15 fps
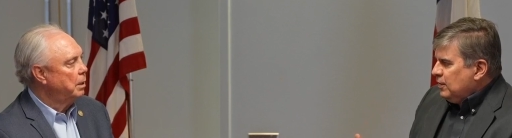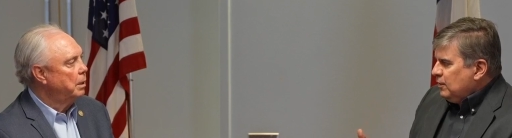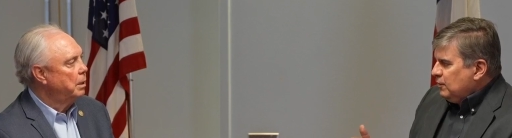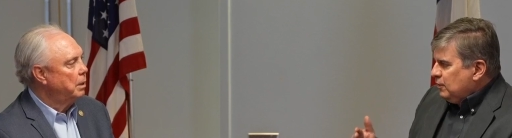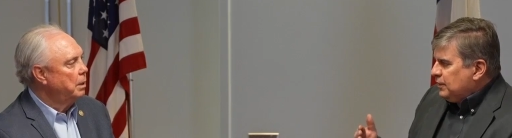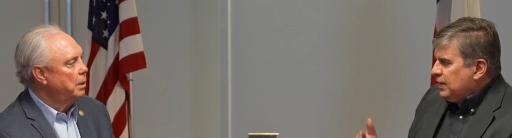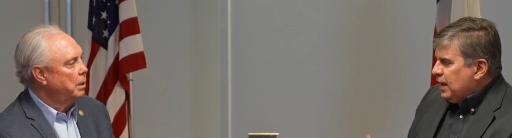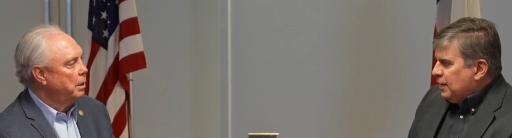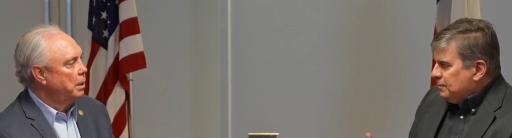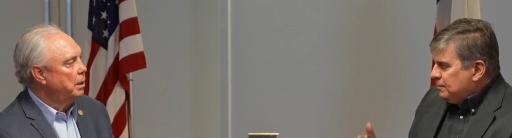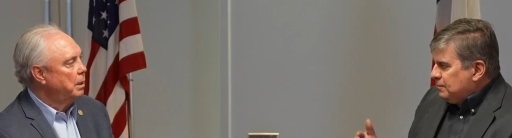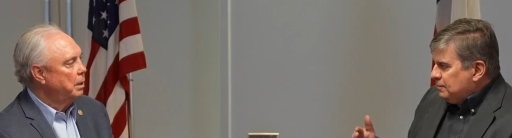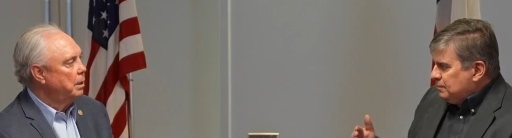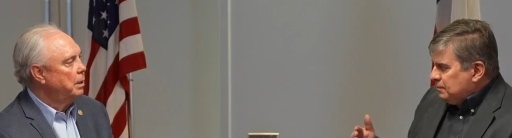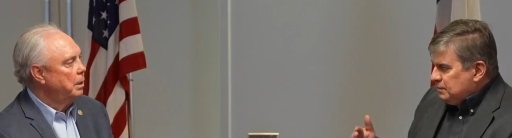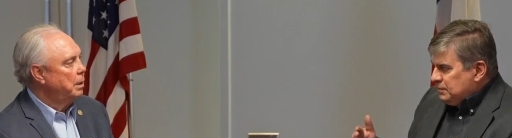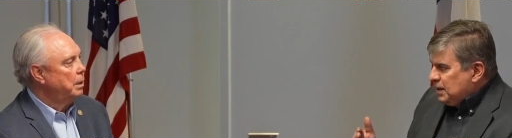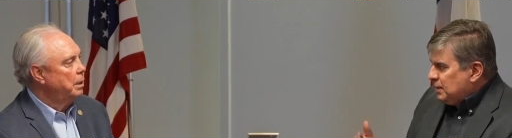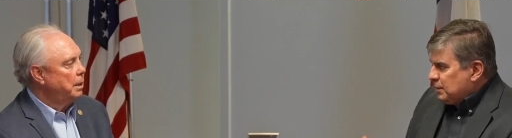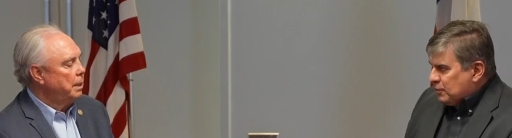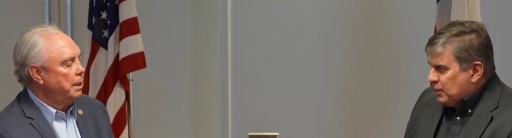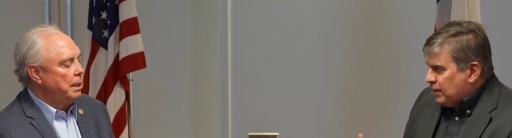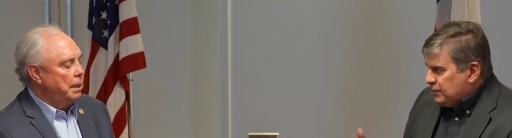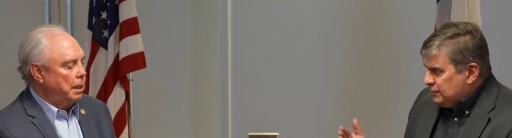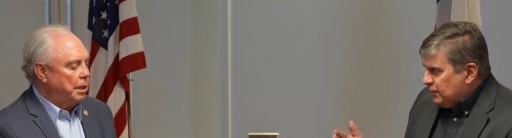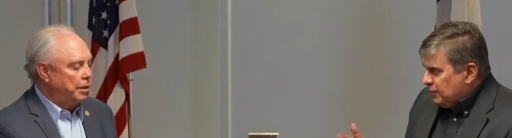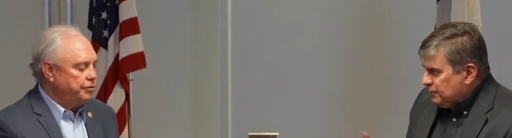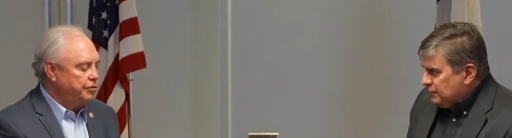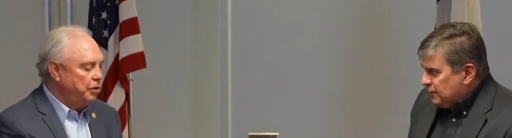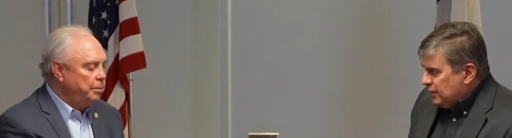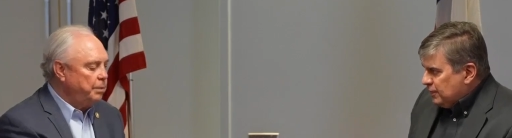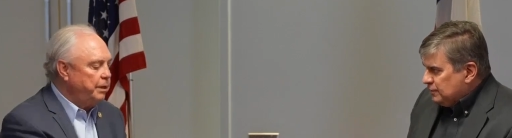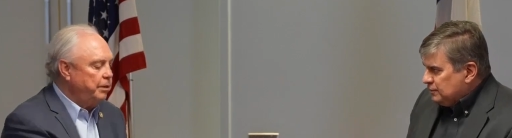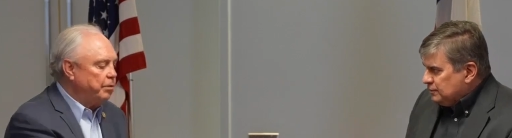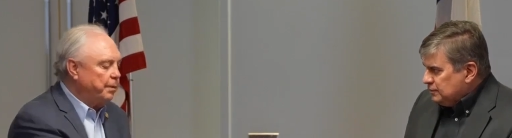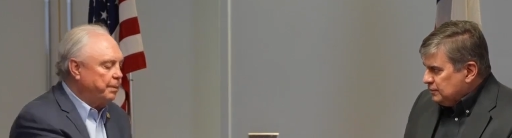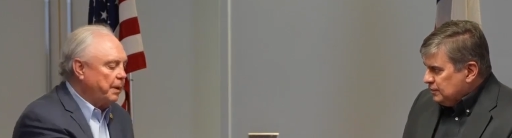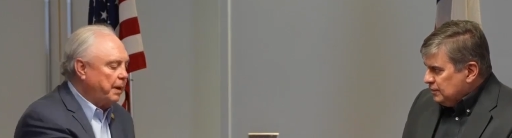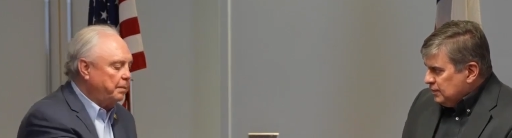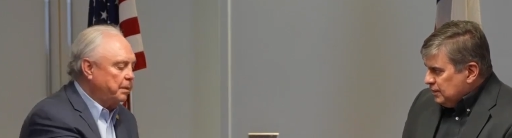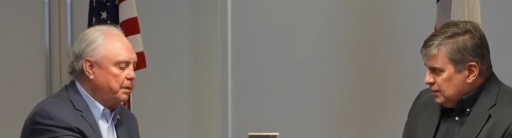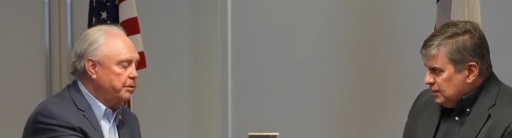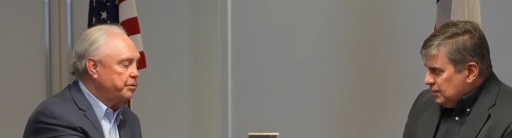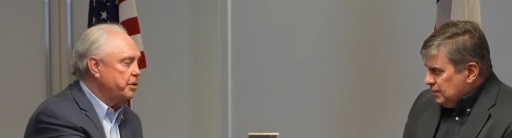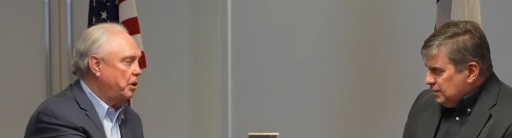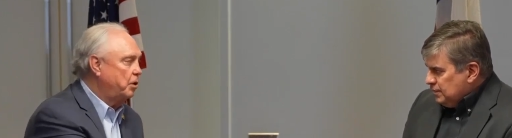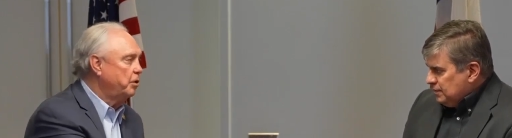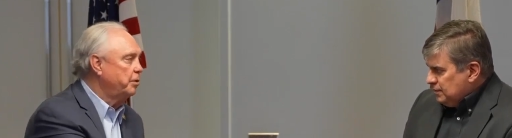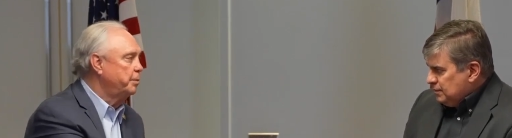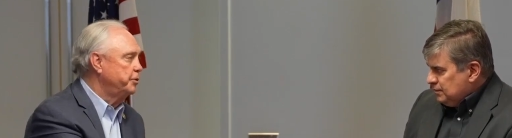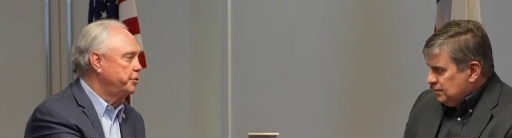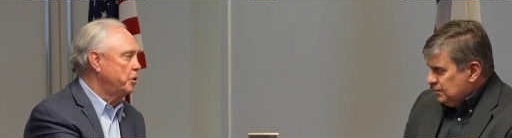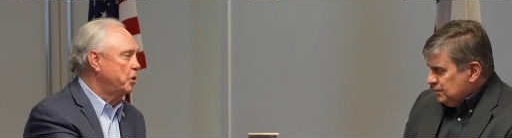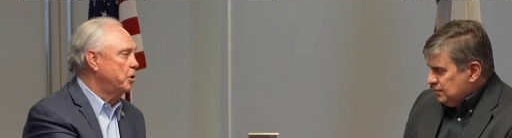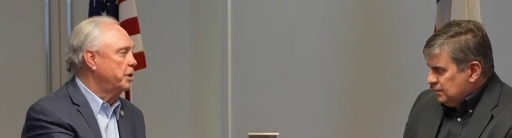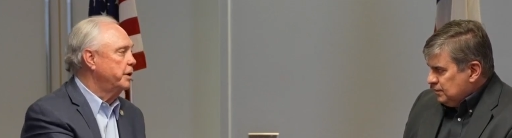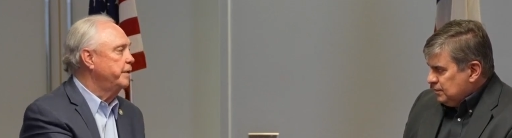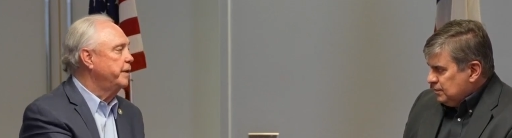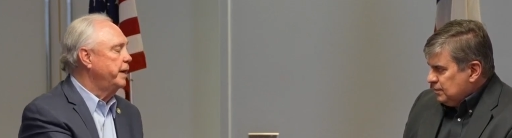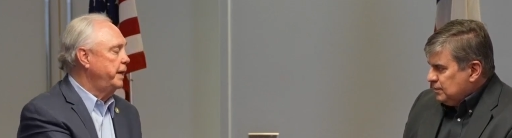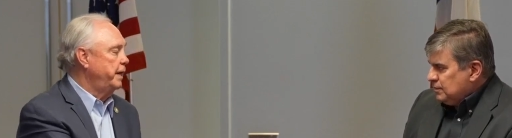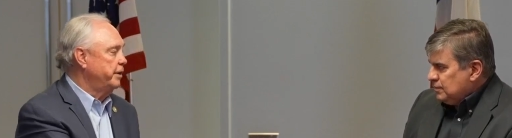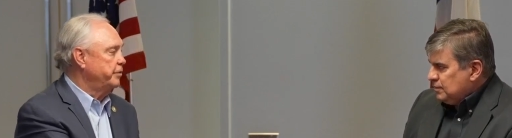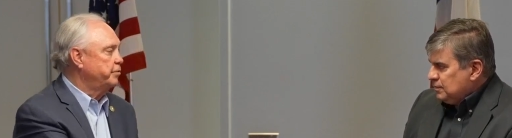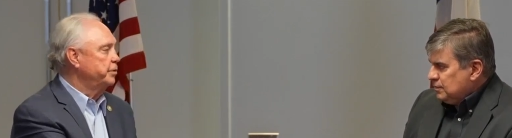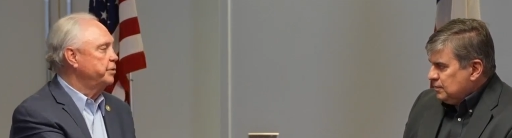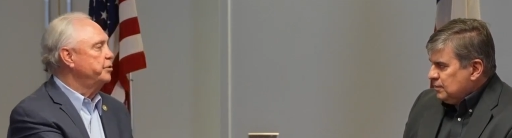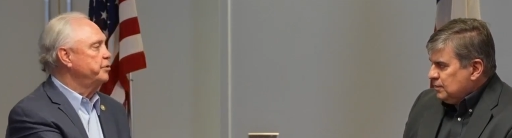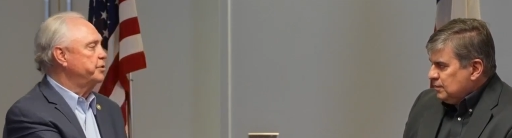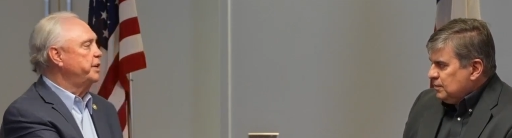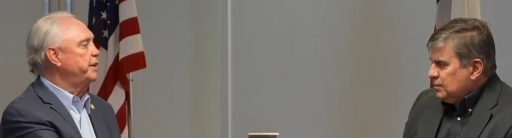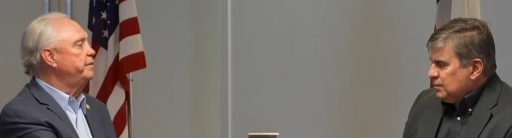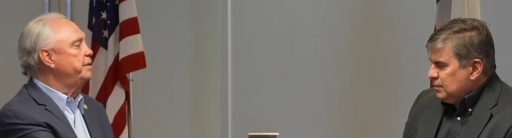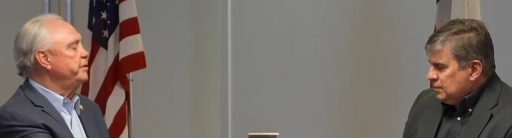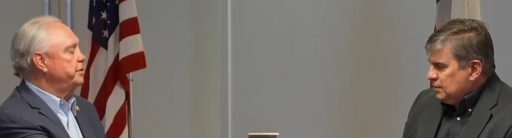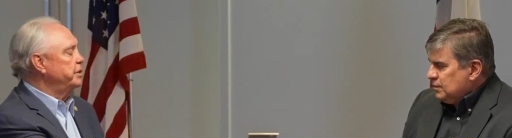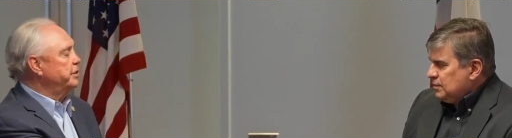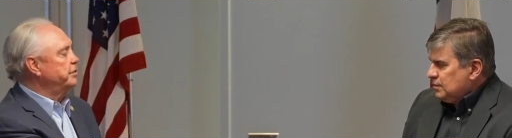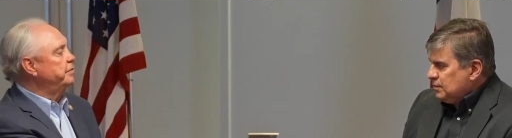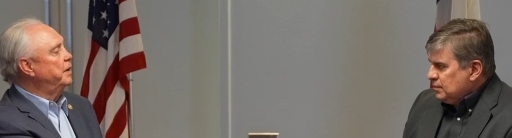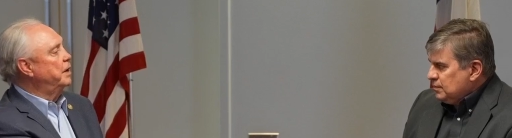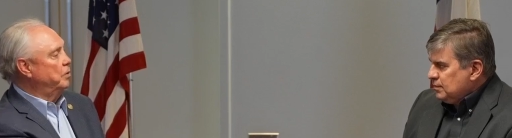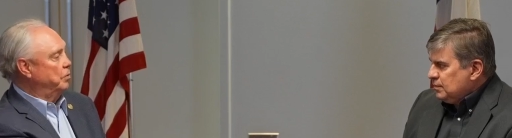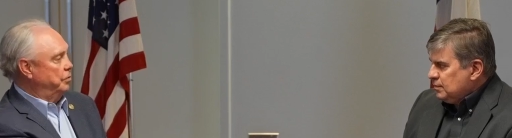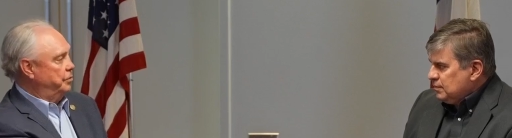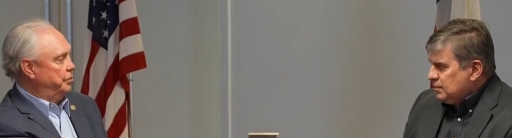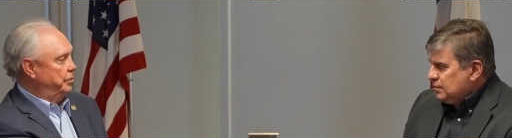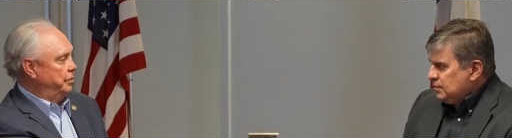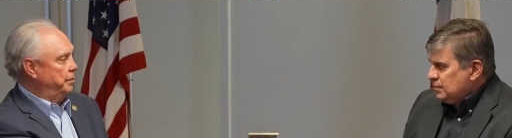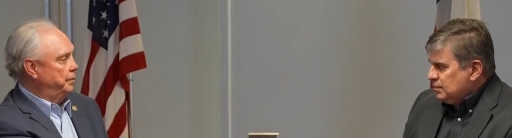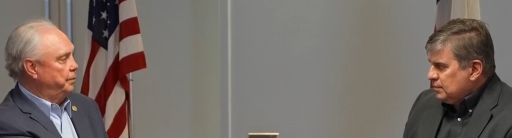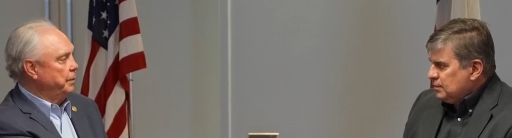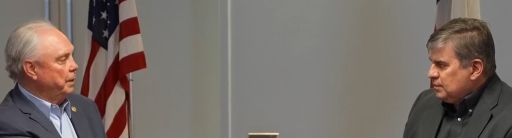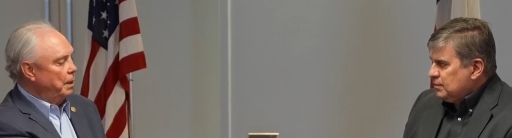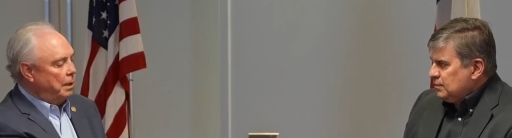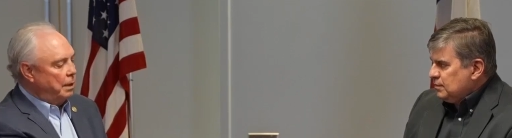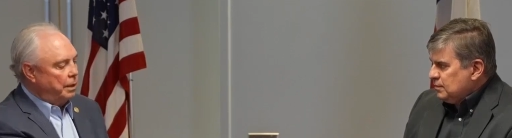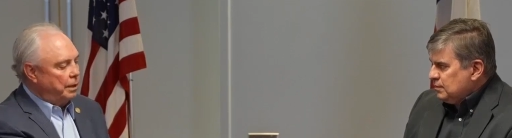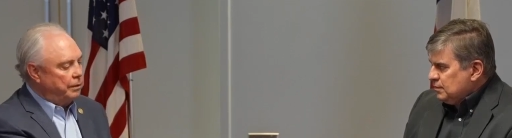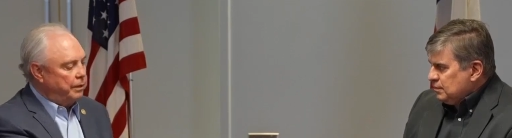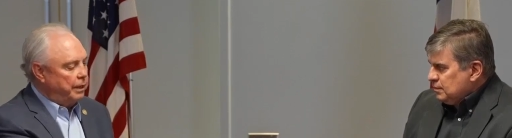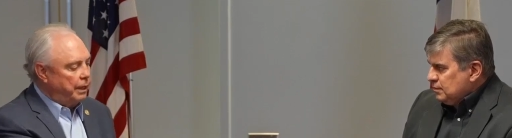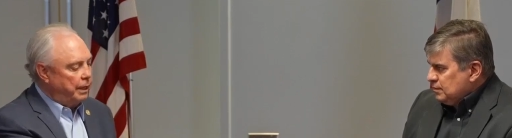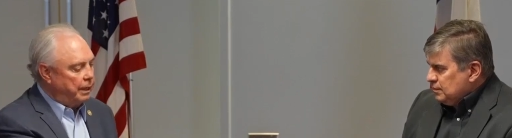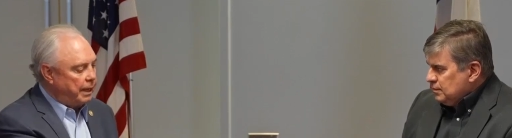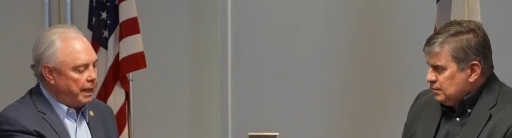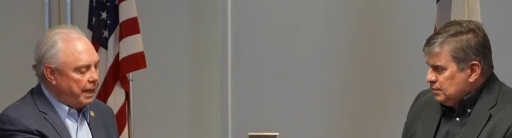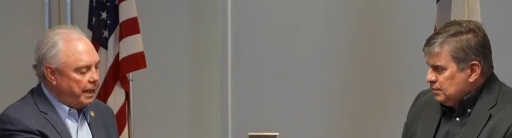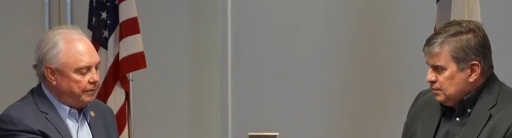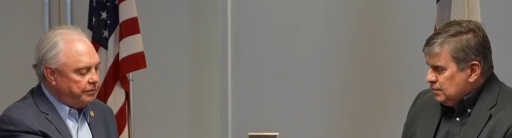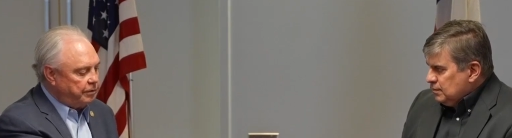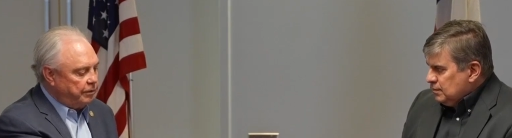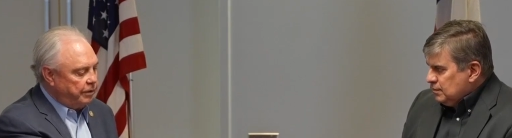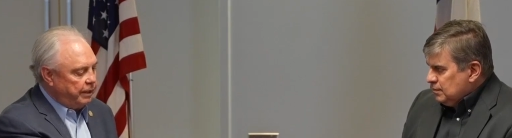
Speaker 1: without Democrats voting. Assuming
Speaker 2: the Republicans hold the majority in the House, which is 76 votes, mm-hmm. then after the